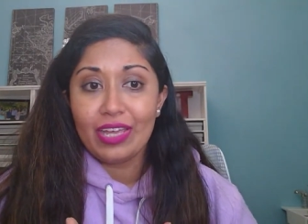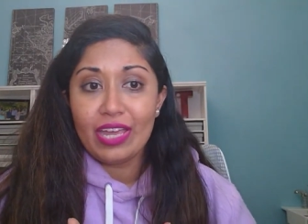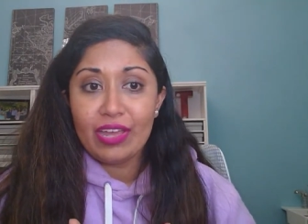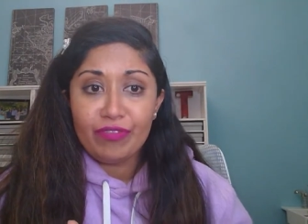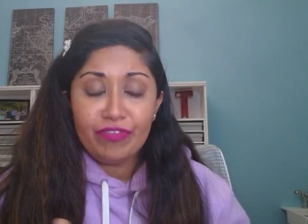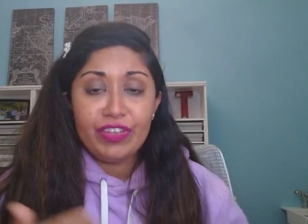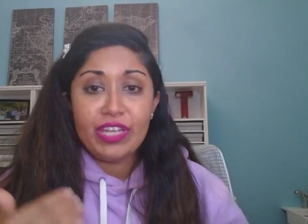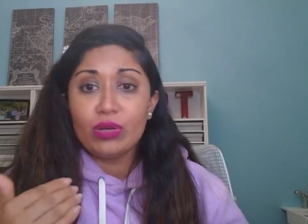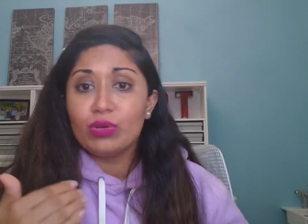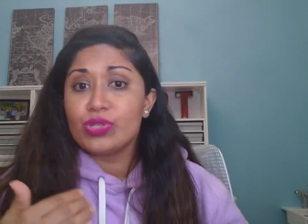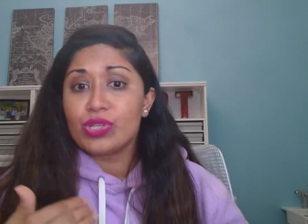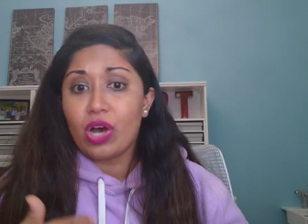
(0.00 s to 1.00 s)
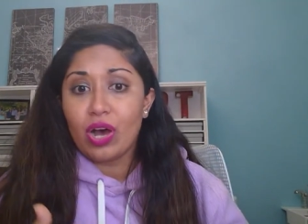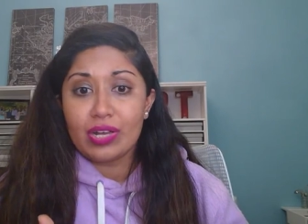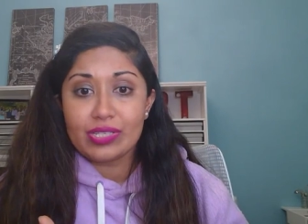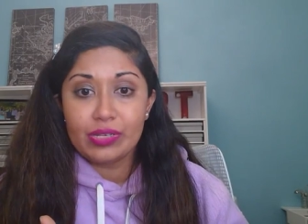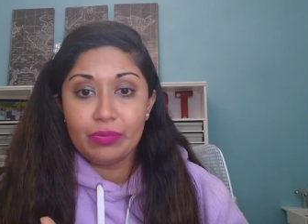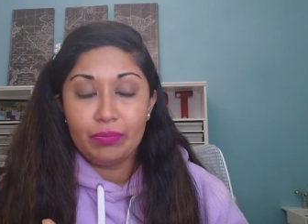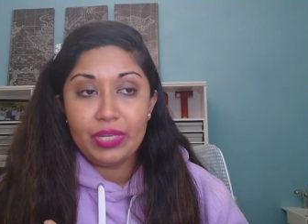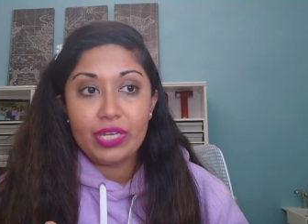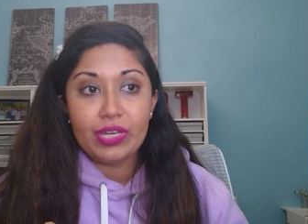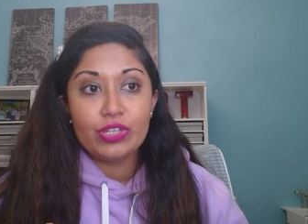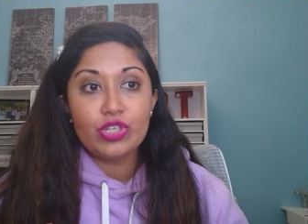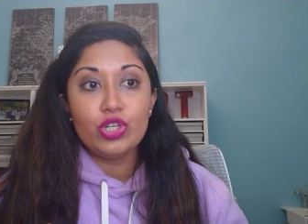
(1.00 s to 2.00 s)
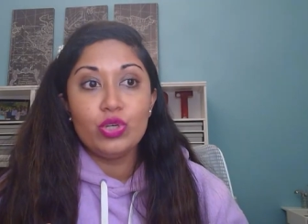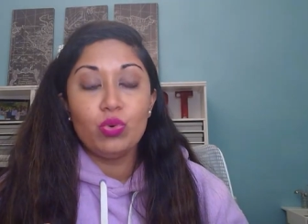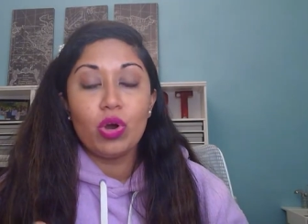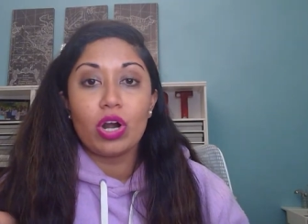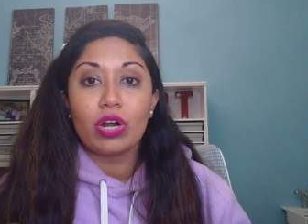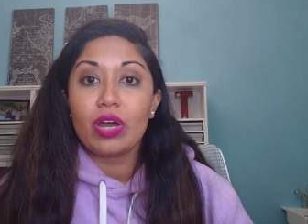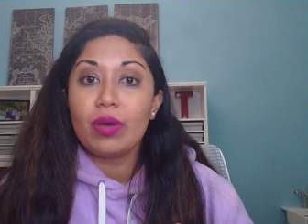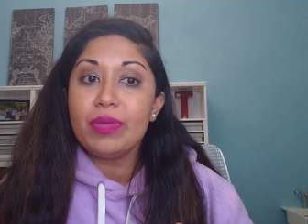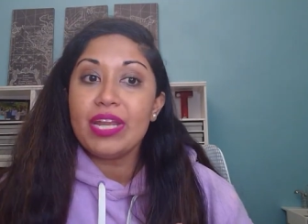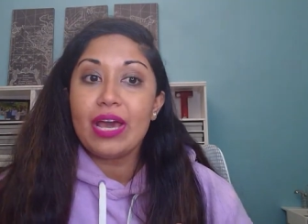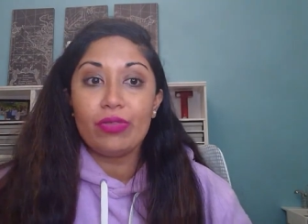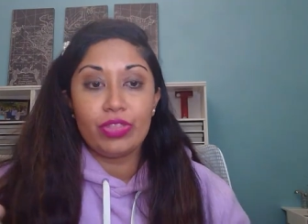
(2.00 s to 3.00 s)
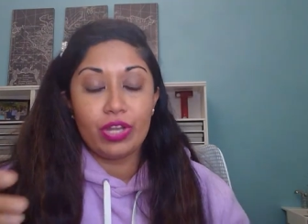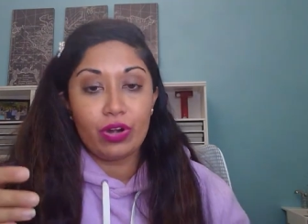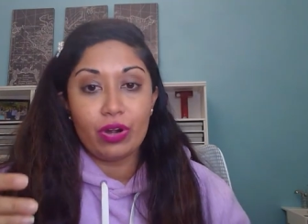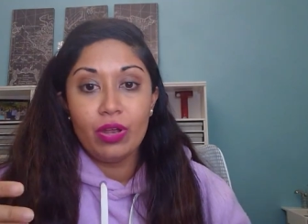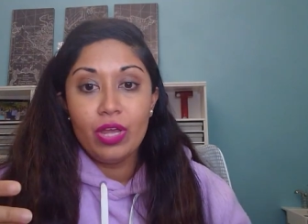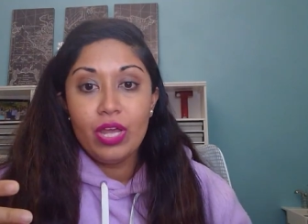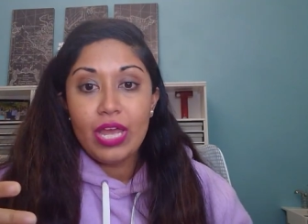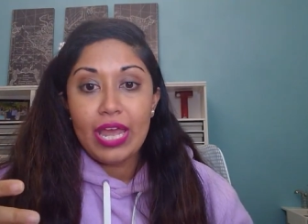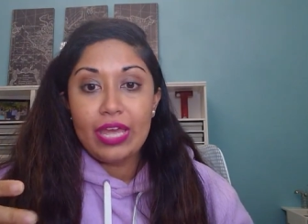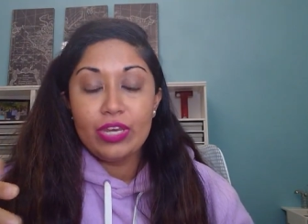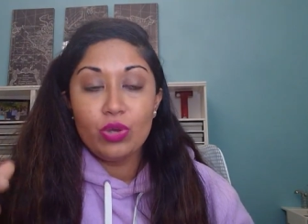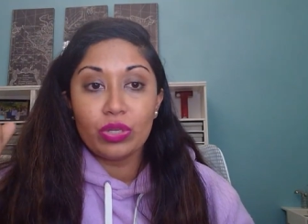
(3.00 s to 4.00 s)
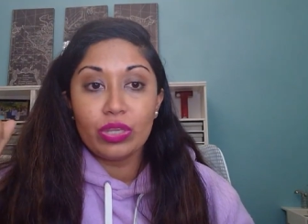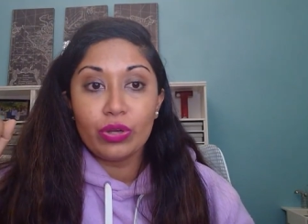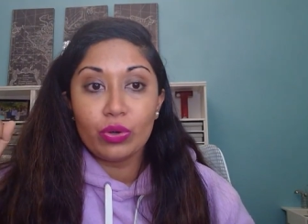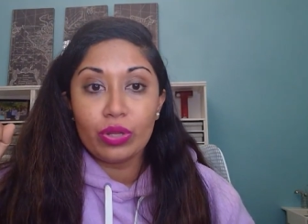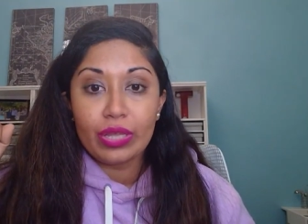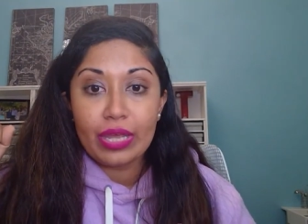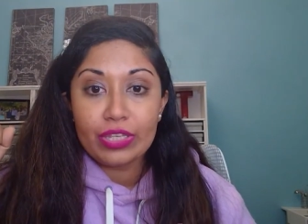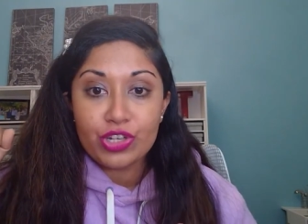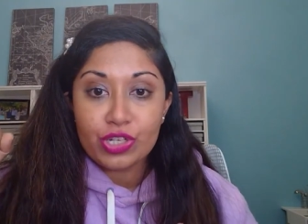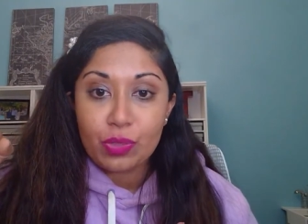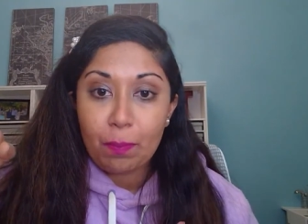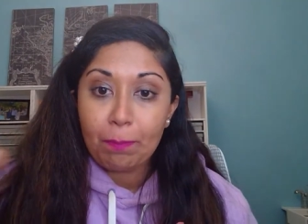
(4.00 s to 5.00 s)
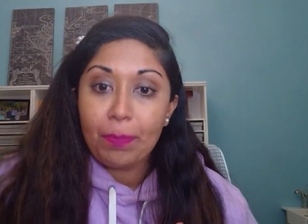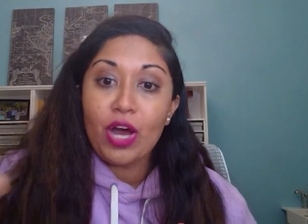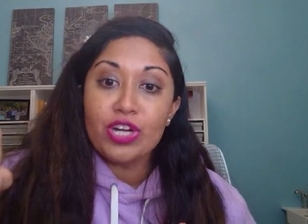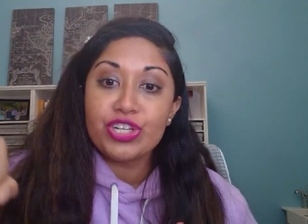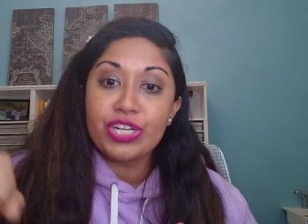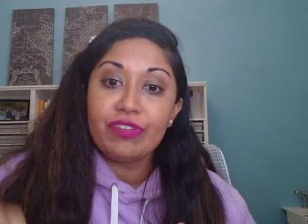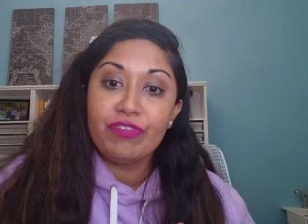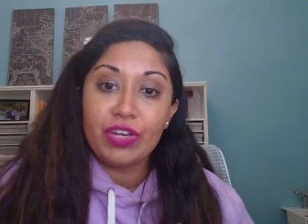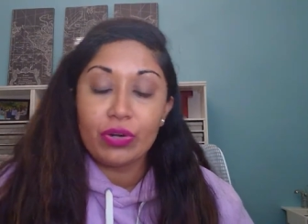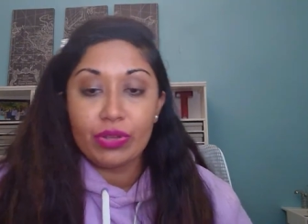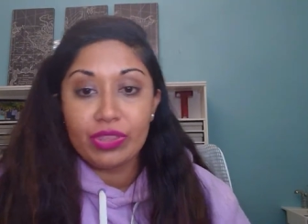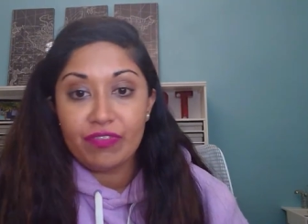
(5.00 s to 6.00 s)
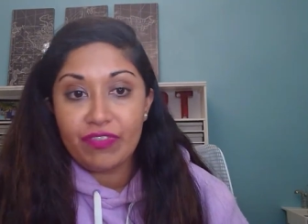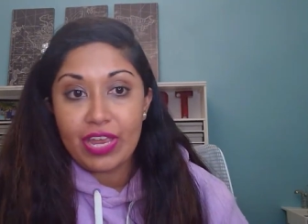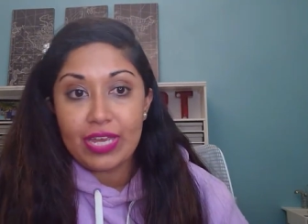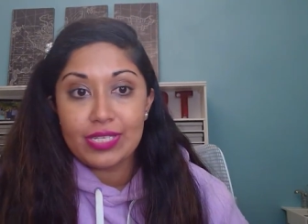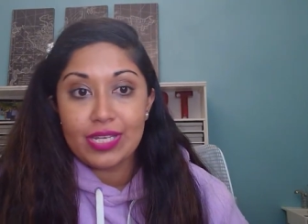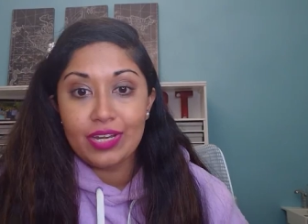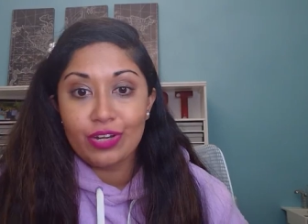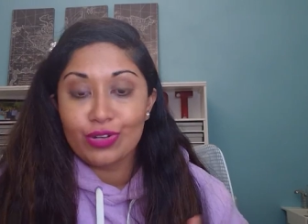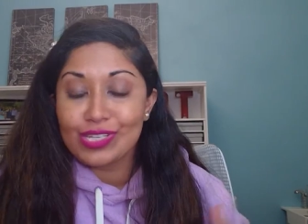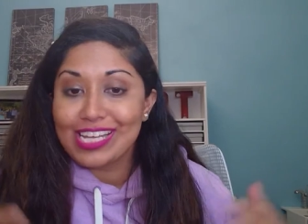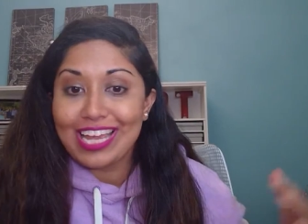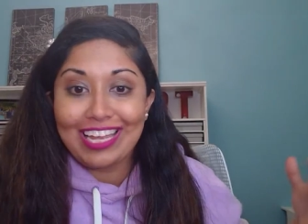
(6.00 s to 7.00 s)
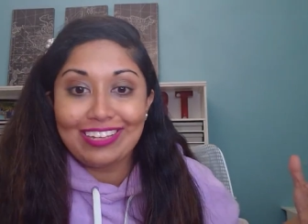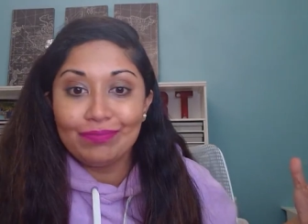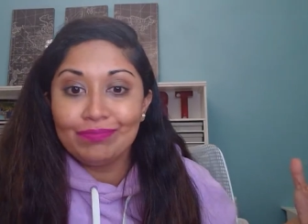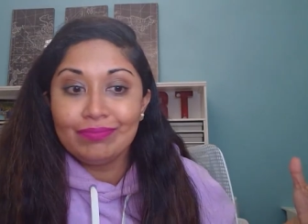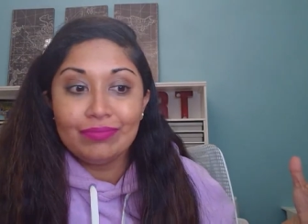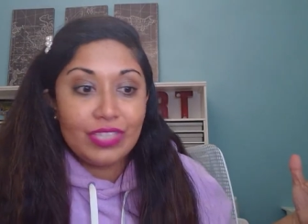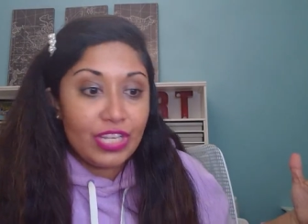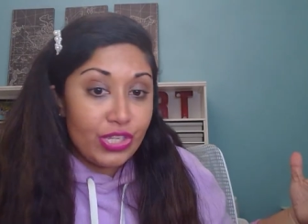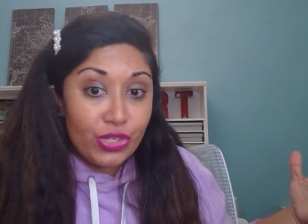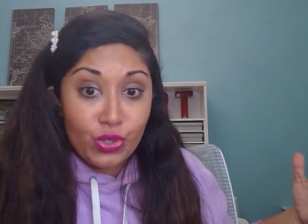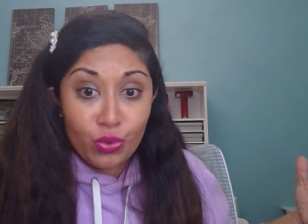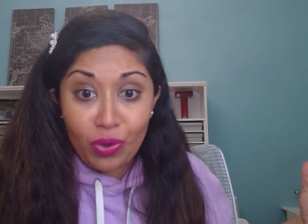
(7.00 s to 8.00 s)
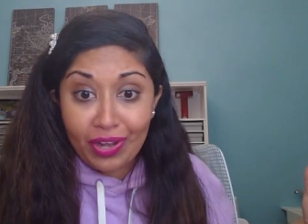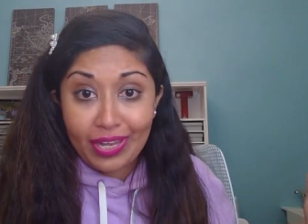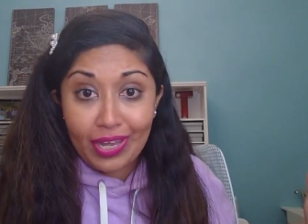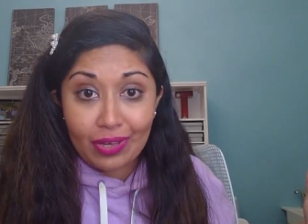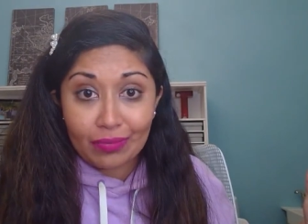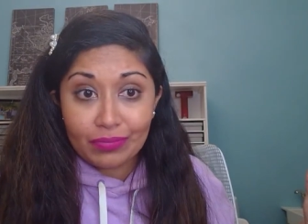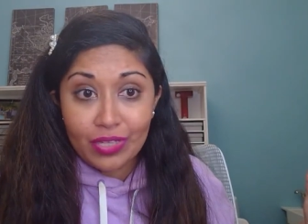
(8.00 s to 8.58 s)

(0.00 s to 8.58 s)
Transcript: It feels awesome because you are coming out there and you're literally just punching fear in the face and you're saying, This is who I am.